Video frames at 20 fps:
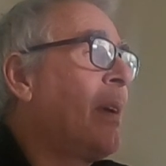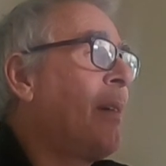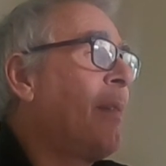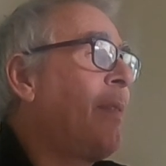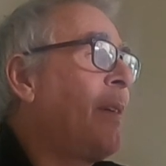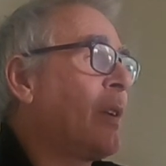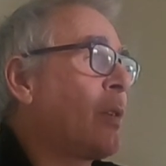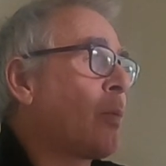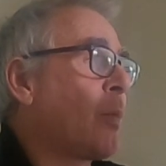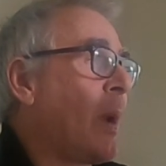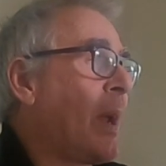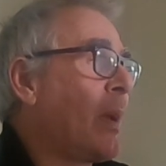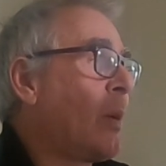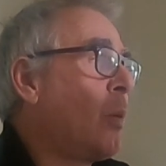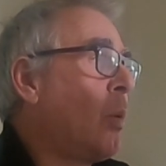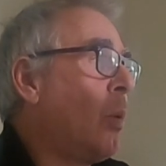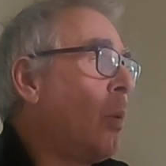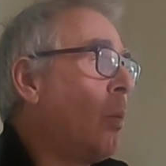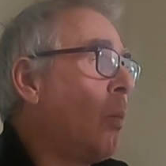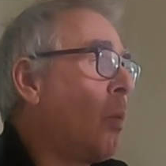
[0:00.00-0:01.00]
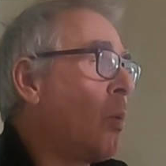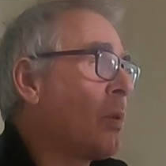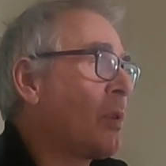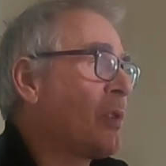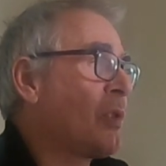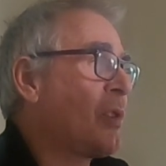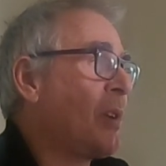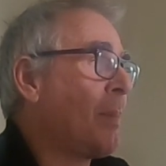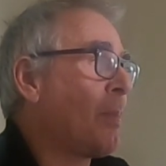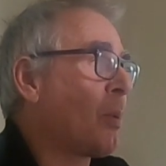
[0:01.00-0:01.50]
Fit Raycor water
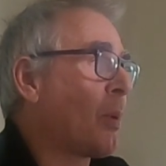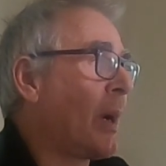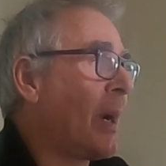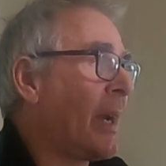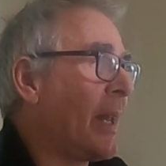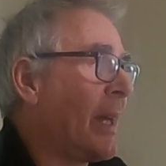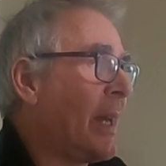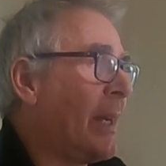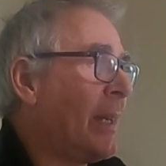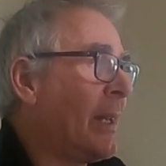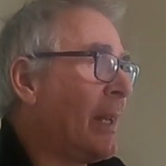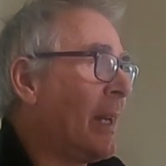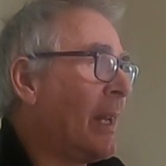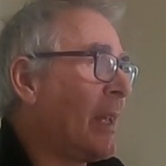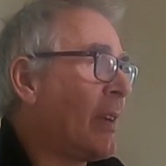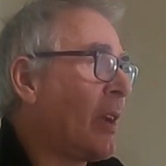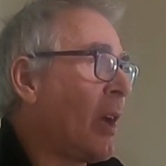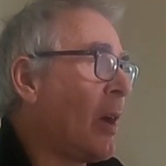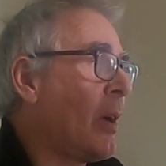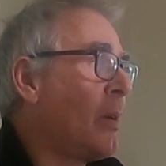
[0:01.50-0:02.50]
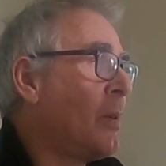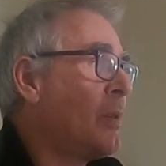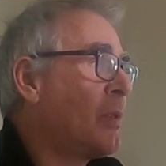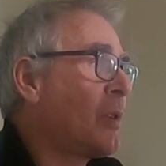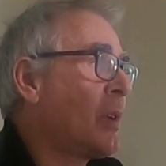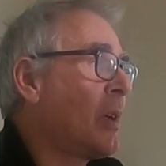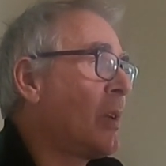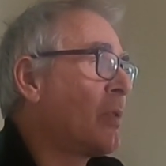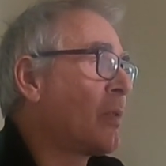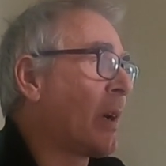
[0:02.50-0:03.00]
separator and inlet
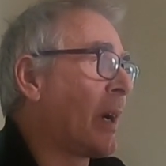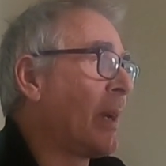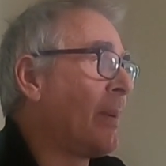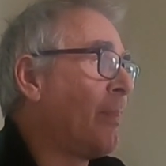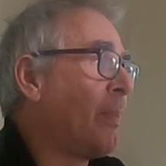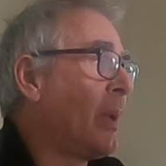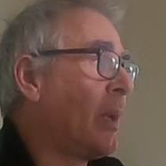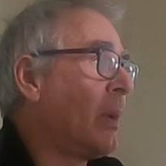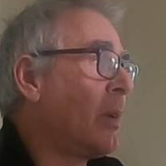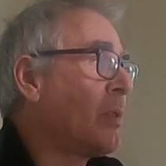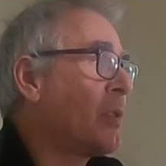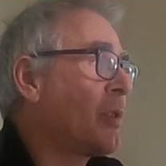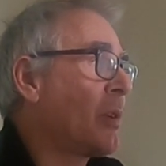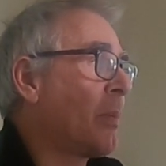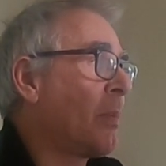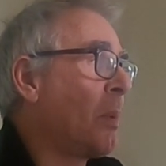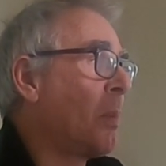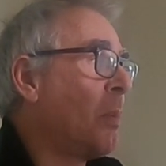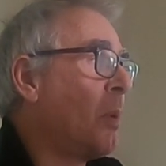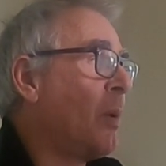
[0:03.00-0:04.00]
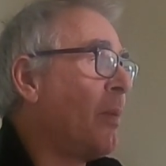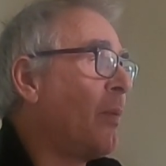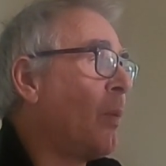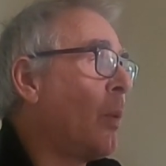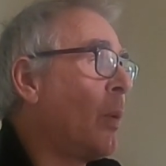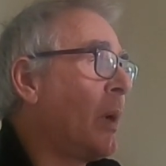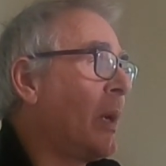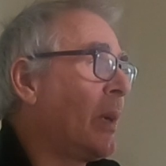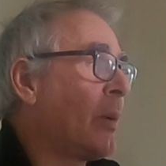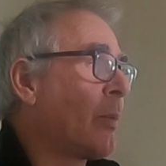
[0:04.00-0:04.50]
hose. Drain bilge and remove
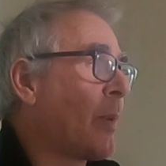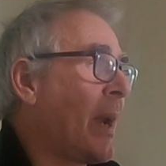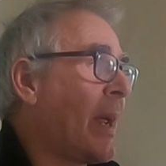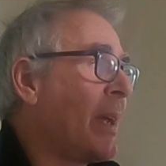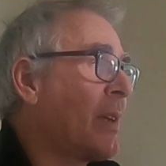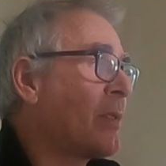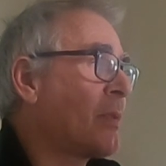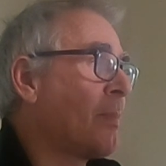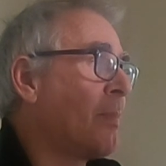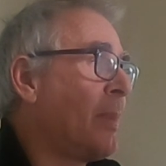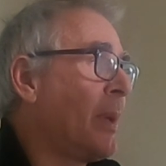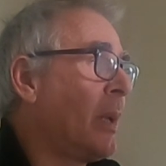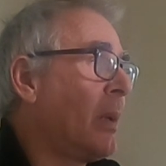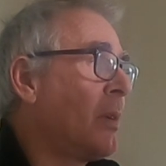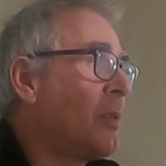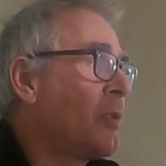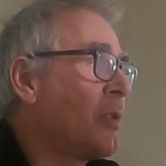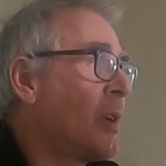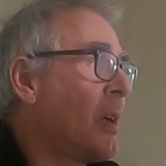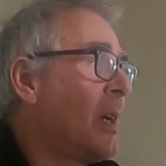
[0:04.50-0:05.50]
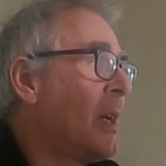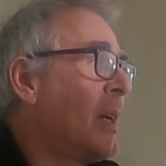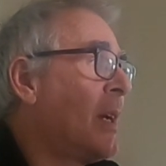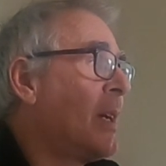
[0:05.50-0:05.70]
oily rags and bilge.